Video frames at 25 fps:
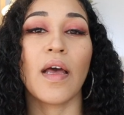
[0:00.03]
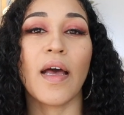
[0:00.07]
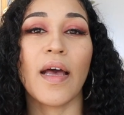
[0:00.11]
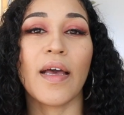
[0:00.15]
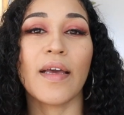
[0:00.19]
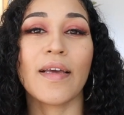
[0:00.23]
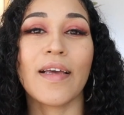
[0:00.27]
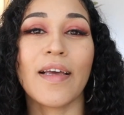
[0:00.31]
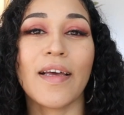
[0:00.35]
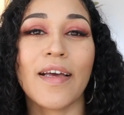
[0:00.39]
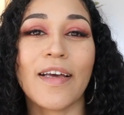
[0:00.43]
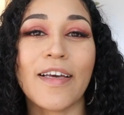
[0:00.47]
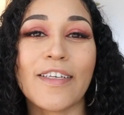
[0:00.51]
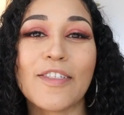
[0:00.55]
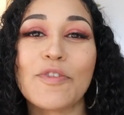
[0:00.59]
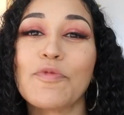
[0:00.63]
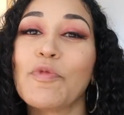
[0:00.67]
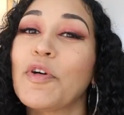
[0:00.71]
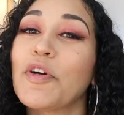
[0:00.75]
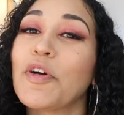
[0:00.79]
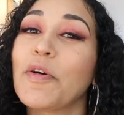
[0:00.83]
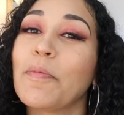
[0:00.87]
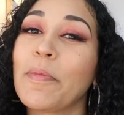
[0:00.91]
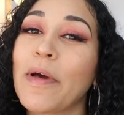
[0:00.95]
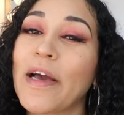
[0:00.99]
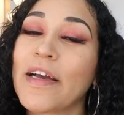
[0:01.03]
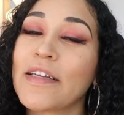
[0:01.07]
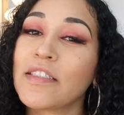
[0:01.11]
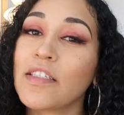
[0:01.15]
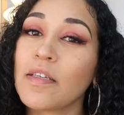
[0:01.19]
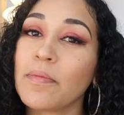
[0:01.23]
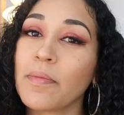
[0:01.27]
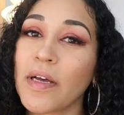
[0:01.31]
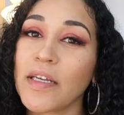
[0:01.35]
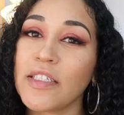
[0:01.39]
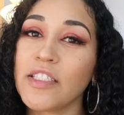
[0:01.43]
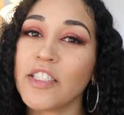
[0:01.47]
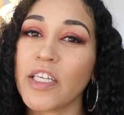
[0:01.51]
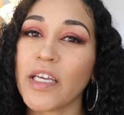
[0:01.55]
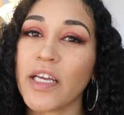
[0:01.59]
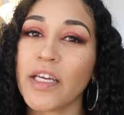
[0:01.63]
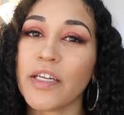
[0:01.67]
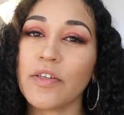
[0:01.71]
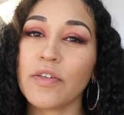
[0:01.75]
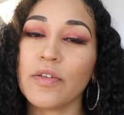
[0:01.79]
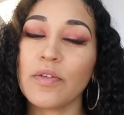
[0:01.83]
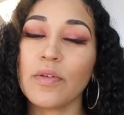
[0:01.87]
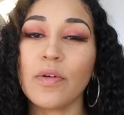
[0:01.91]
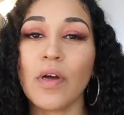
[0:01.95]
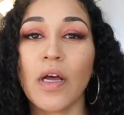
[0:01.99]
Hi guys, welcome back to my
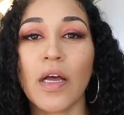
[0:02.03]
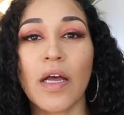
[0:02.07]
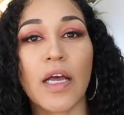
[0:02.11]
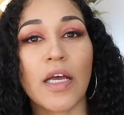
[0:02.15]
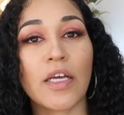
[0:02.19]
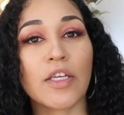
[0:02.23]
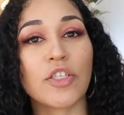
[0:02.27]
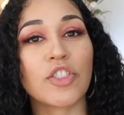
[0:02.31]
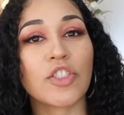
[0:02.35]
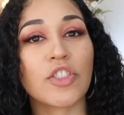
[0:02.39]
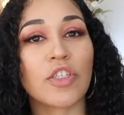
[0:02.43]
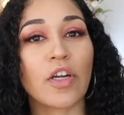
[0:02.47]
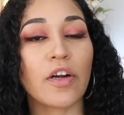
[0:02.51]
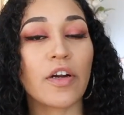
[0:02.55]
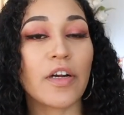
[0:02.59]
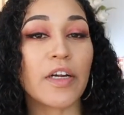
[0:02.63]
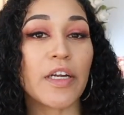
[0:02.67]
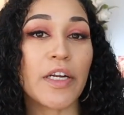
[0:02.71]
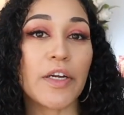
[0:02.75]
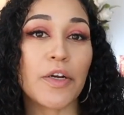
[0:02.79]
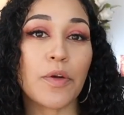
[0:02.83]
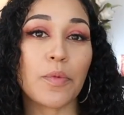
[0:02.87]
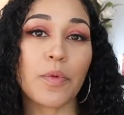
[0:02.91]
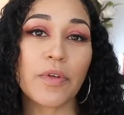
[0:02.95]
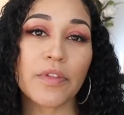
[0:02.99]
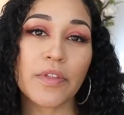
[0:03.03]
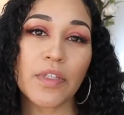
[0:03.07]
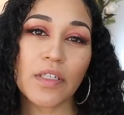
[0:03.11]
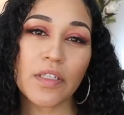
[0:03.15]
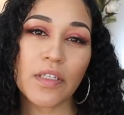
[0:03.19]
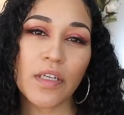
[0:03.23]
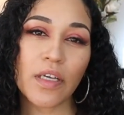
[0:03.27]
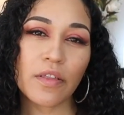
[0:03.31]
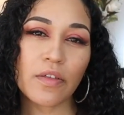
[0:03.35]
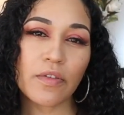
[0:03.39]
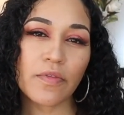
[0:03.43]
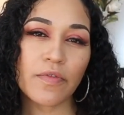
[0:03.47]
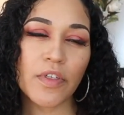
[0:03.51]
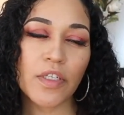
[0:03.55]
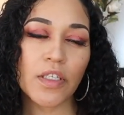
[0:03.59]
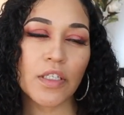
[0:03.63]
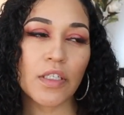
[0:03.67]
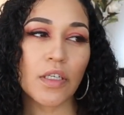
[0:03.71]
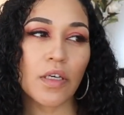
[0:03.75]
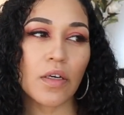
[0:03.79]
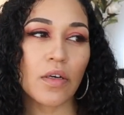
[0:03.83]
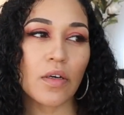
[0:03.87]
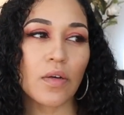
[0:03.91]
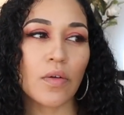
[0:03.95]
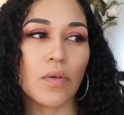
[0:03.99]
channel. Chara here with another
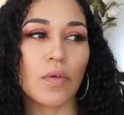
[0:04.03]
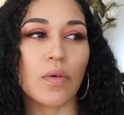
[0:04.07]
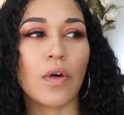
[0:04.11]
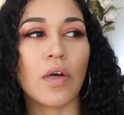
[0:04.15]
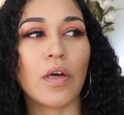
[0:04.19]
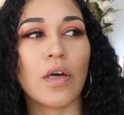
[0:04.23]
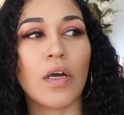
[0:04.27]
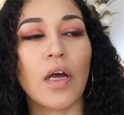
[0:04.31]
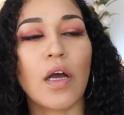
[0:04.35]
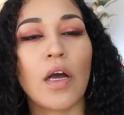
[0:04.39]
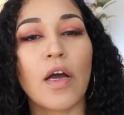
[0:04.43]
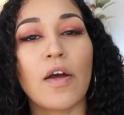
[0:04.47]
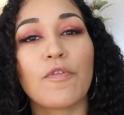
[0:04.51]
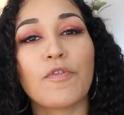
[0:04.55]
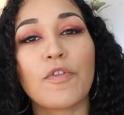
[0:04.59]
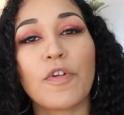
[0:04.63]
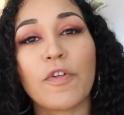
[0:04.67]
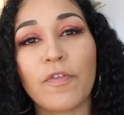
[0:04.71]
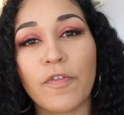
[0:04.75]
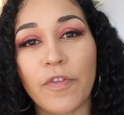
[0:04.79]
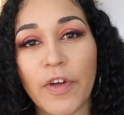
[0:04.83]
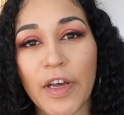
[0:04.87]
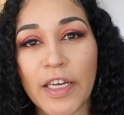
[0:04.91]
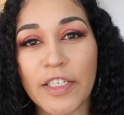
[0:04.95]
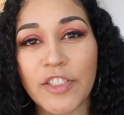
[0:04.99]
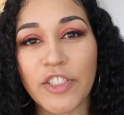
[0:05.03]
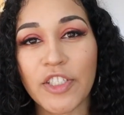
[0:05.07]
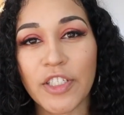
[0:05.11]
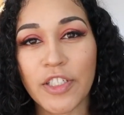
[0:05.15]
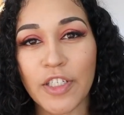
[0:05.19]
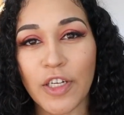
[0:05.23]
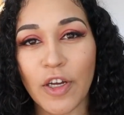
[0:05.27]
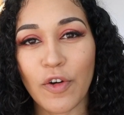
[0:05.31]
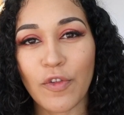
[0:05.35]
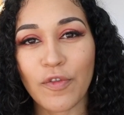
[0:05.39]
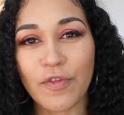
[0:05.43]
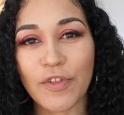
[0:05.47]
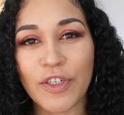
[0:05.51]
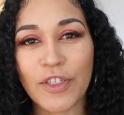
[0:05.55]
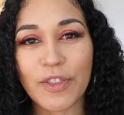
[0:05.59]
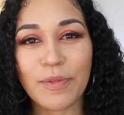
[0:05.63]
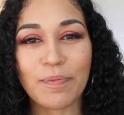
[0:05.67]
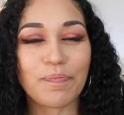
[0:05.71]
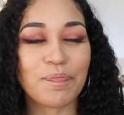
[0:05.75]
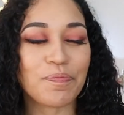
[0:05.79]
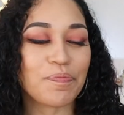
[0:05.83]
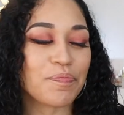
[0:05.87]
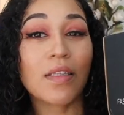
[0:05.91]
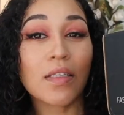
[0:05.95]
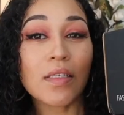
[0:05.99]
video from Fashion Nova.
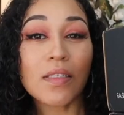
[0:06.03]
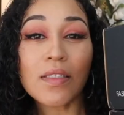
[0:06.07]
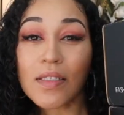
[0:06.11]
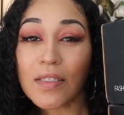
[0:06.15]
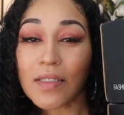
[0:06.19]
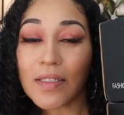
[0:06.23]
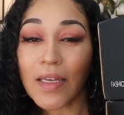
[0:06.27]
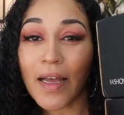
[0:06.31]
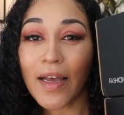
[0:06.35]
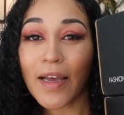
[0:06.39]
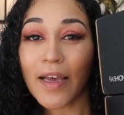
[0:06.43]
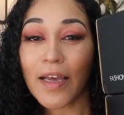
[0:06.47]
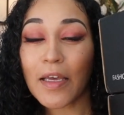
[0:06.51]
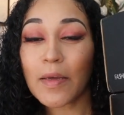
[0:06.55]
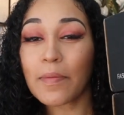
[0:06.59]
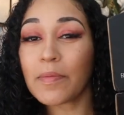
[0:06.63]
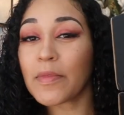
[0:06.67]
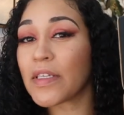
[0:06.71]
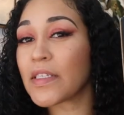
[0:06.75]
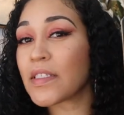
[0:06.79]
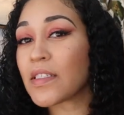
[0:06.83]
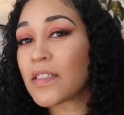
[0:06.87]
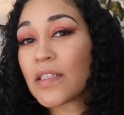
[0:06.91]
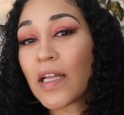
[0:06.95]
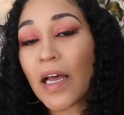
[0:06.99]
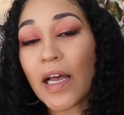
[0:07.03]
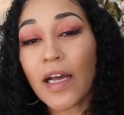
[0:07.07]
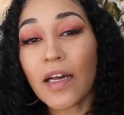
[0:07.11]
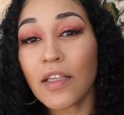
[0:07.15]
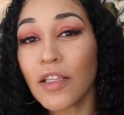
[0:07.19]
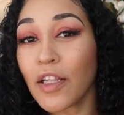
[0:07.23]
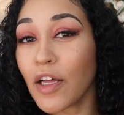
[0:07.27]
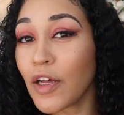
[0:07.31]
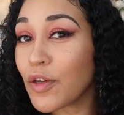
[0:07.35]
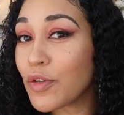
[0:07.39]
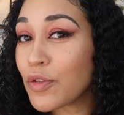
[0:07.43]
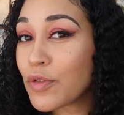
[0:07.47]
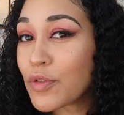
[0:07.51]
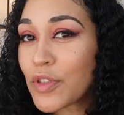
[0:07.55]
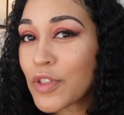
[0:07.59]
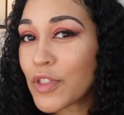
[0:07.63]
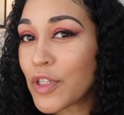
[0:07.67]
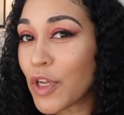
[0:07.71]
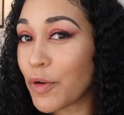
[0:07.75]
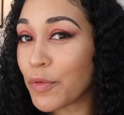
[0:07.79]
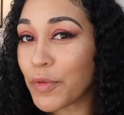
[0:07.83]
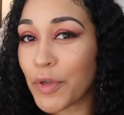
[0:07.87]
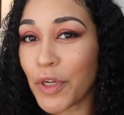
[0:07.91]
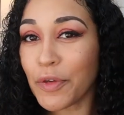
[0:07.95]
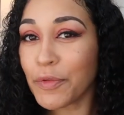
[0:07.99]
This time is not clothes,
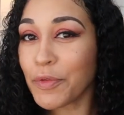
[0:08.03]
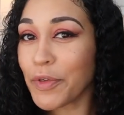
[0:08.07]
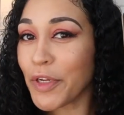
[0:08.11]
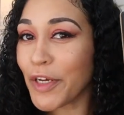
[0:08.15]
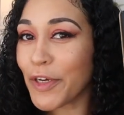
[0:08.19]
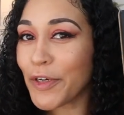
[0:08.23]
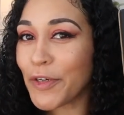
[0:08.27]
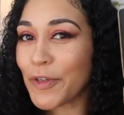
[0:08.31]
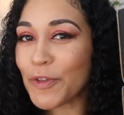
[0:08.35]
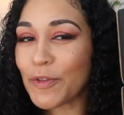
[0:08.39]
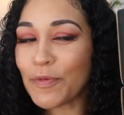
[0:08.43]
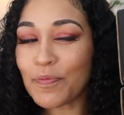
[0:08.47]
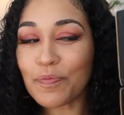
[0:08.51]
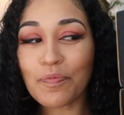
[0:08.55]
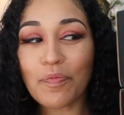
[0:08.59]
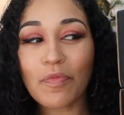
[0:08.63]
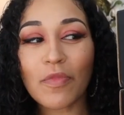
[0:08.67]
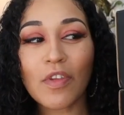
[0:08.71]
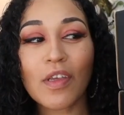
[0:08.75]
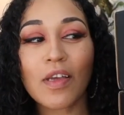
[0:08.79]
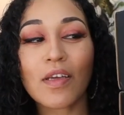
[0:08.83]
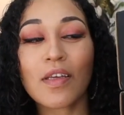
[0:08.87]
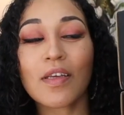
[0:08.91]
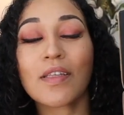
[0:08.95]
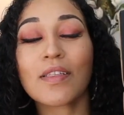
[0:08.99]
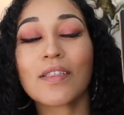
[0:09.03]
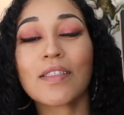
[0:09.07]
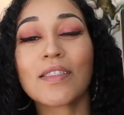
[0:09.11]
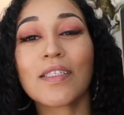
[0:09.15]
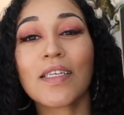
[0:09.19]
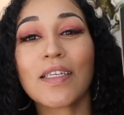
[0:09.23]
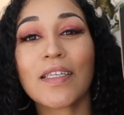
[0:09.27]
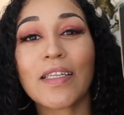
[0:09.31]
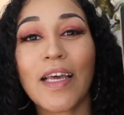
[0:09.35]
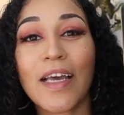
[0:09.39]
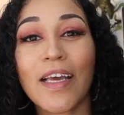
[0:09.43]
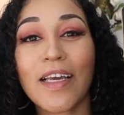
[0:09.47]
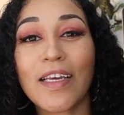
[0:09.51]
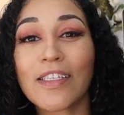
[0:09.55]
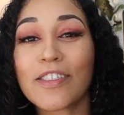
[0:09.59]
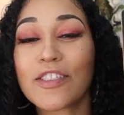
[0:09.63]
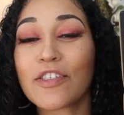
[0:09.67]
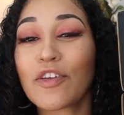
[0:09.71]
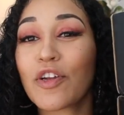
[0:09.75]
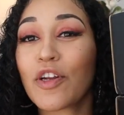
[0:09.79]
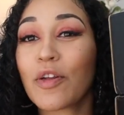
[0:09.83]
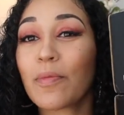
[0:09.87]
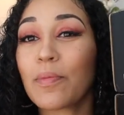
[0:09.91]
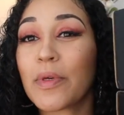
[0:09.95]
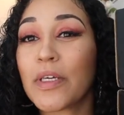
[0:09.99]
no, no, no. Today it's
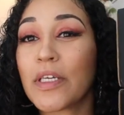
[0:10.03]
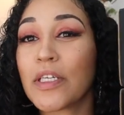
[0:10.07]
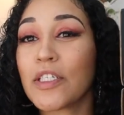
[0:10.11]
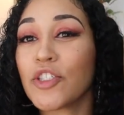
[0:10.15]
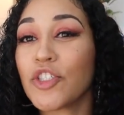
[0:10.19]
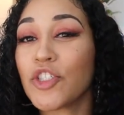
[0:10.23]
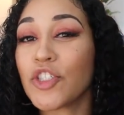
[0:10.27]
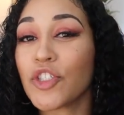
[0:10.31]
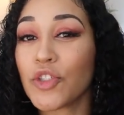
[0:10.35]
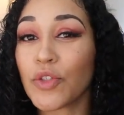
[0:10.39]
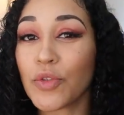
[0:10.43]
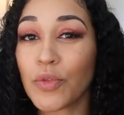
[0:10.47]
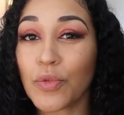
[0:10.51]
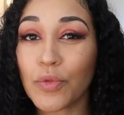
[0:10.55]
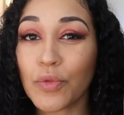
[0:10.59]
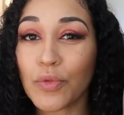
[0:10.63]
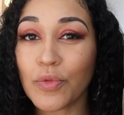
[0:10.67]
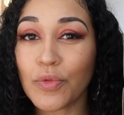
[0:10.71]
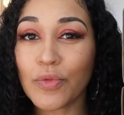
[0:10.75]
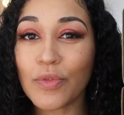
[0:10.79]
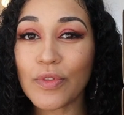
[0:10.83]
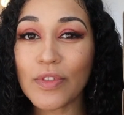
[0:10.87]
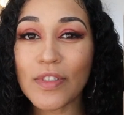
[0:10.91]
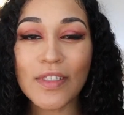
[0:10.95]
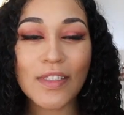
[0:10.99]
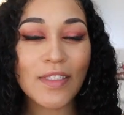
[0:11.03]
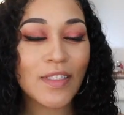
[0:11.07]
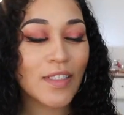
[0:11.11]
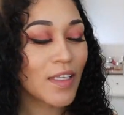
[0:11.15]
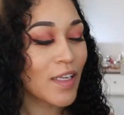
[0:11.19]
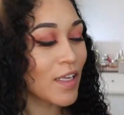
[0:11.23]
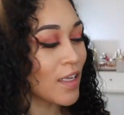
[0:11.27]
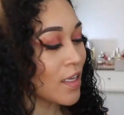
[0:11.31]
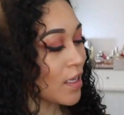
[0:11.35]
gonna be shoes